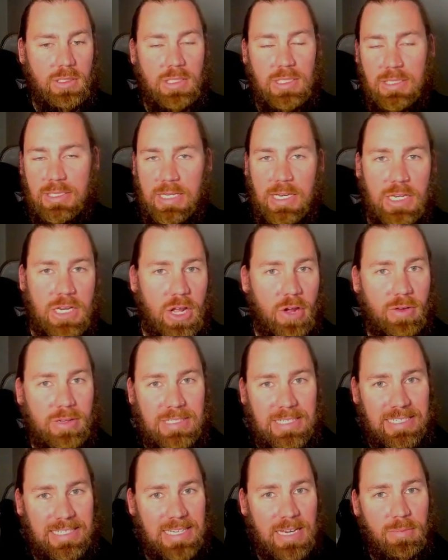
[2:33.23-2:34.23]
Incendio, as
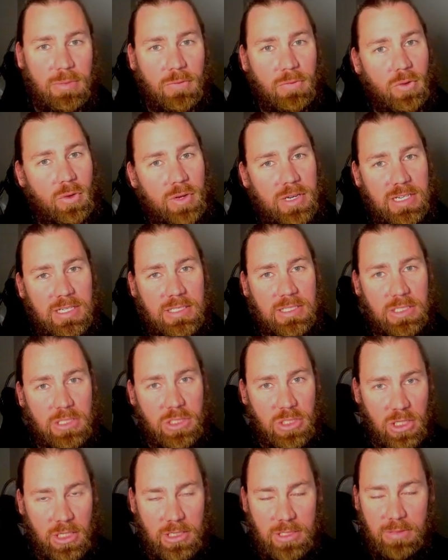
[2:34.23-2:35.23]
I said before, it is
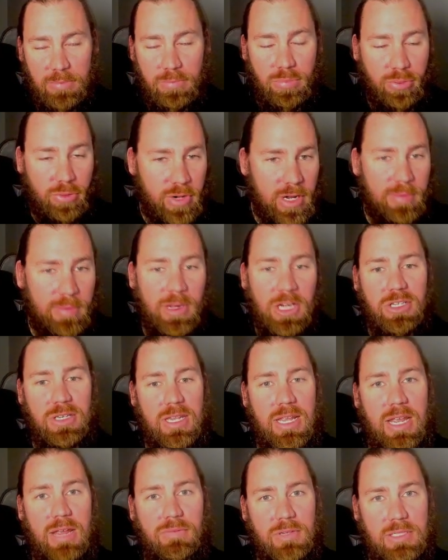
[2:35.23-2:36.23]
just pretty much
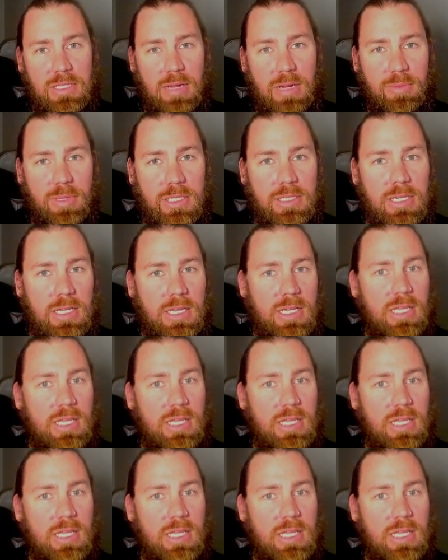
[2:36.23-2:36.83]
there for summons.